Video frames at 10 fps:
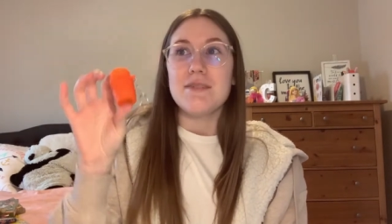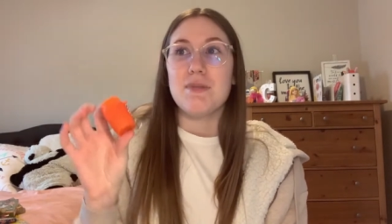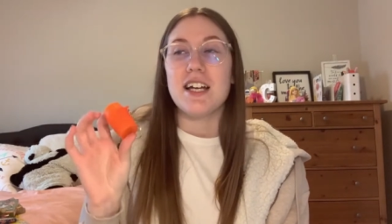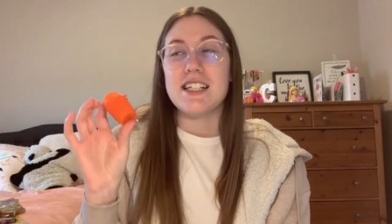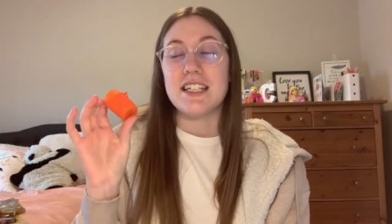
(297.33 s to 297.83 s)

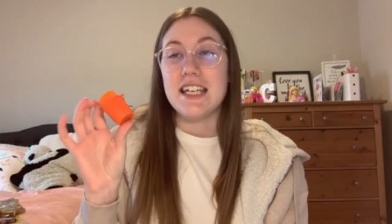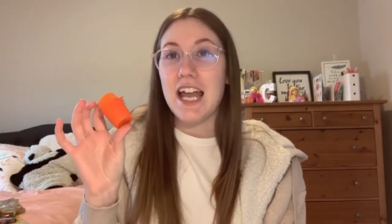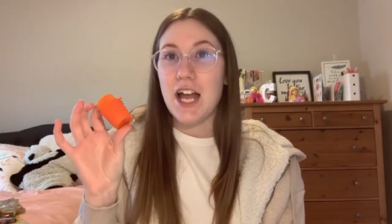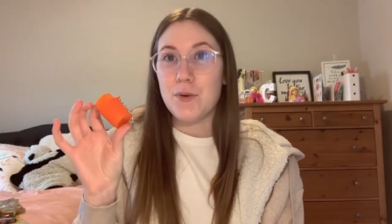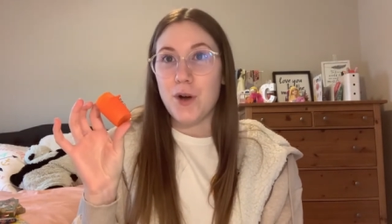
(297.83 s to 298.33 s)
because he
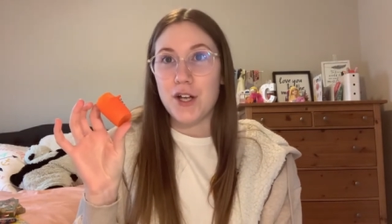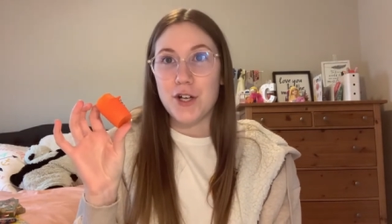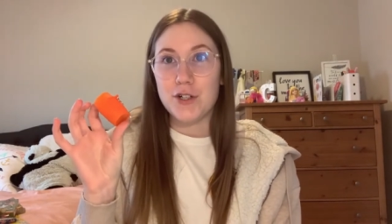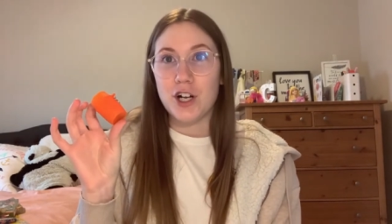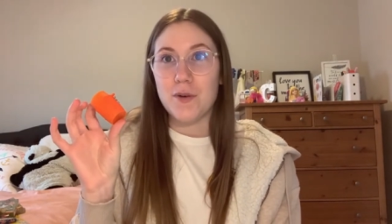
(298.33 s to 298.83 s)
had
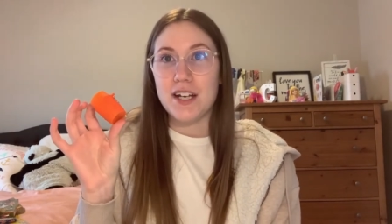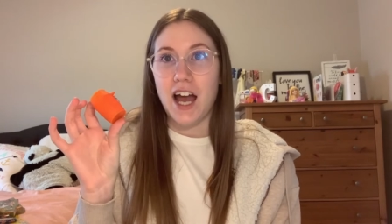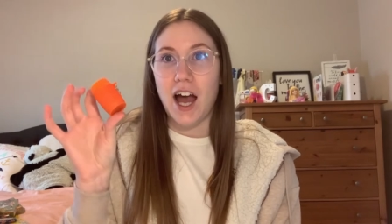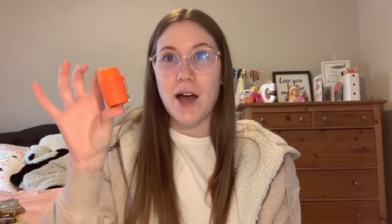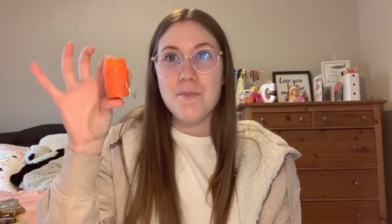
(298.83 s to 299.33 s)
one growing
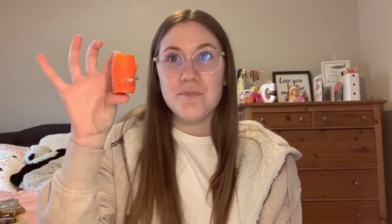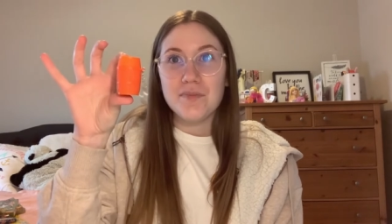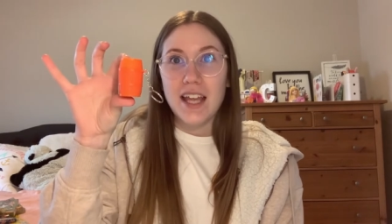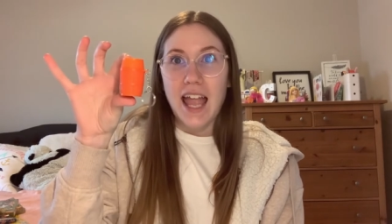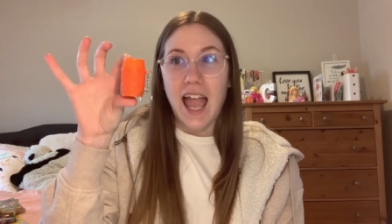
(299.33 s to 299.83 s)
up
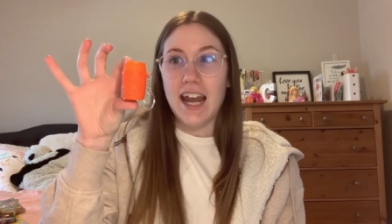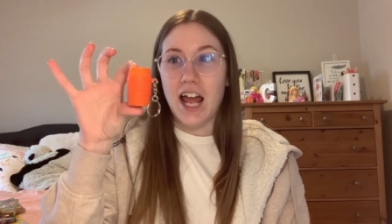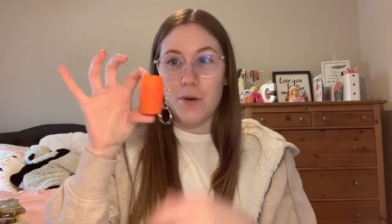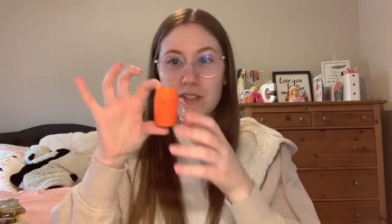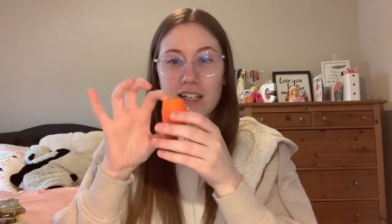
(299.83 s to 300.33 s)
and
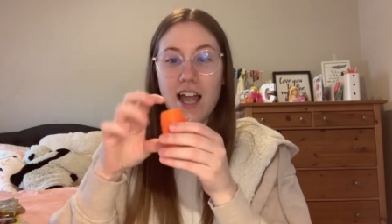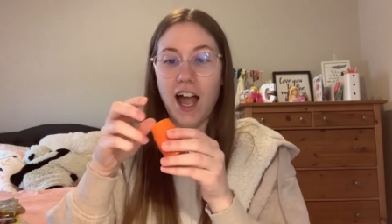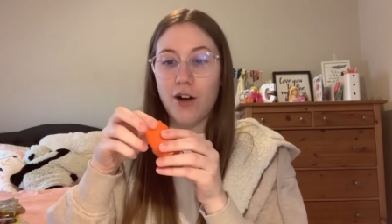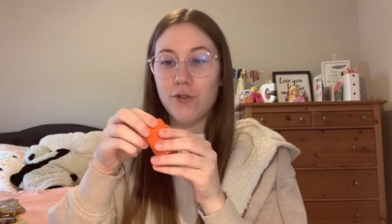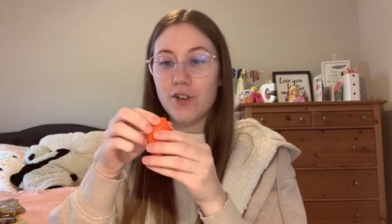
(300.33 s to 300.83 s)
I was like,
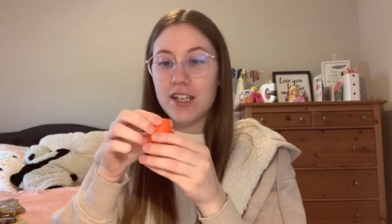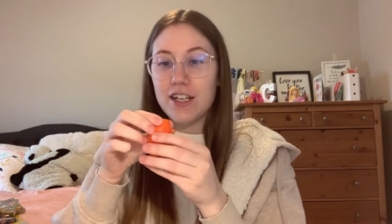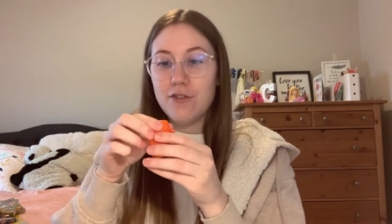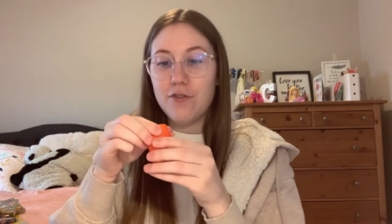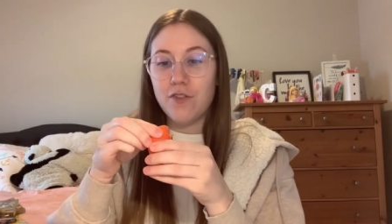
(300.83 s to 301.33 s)
how
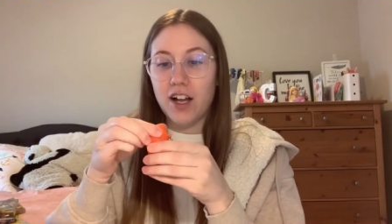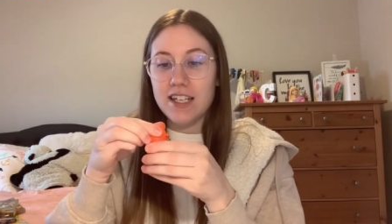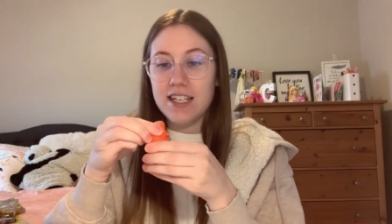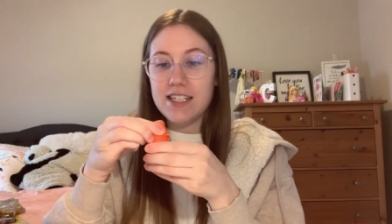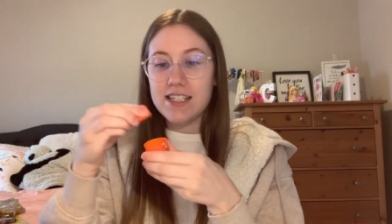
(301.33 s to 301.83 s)
freaking
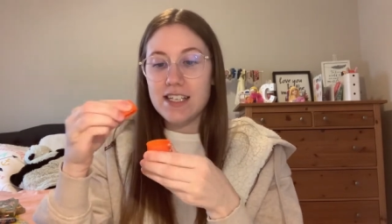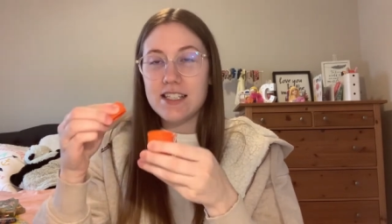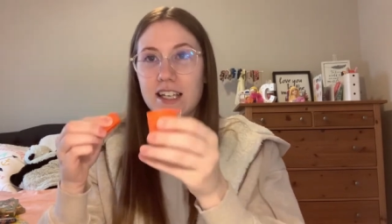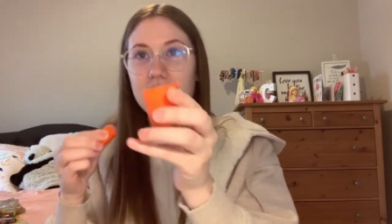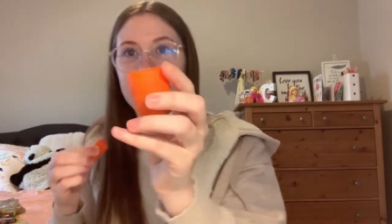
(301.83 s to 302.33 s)
funny is
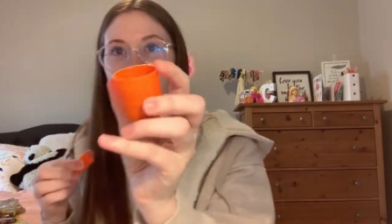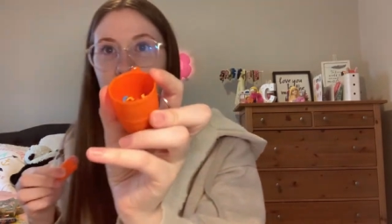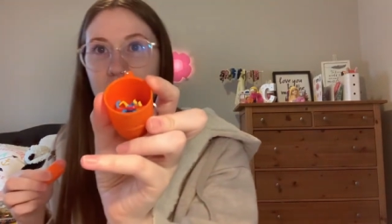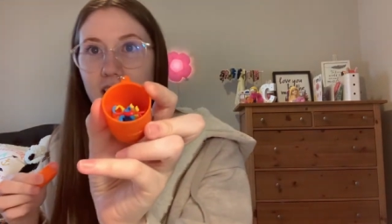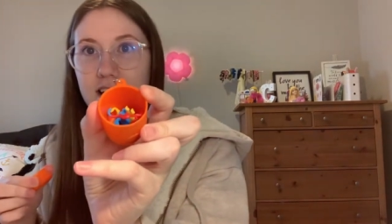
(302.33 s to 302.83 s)
this? Like it
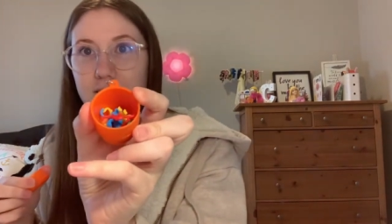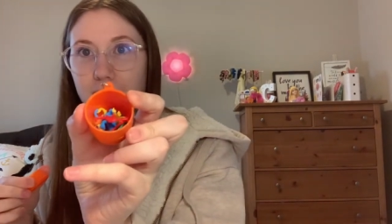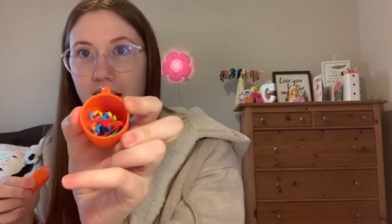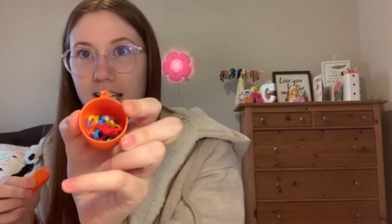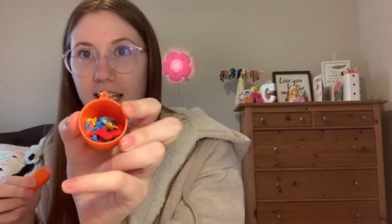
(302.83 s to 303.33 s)
literally has
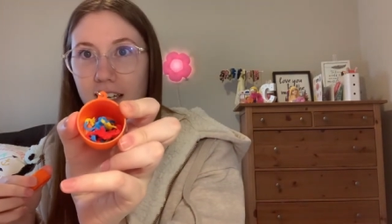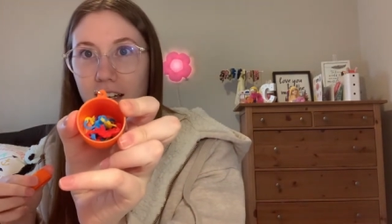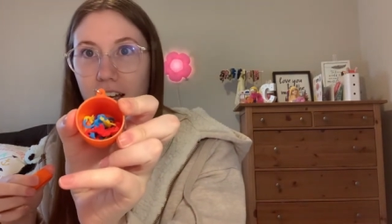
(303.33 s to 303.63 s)
mini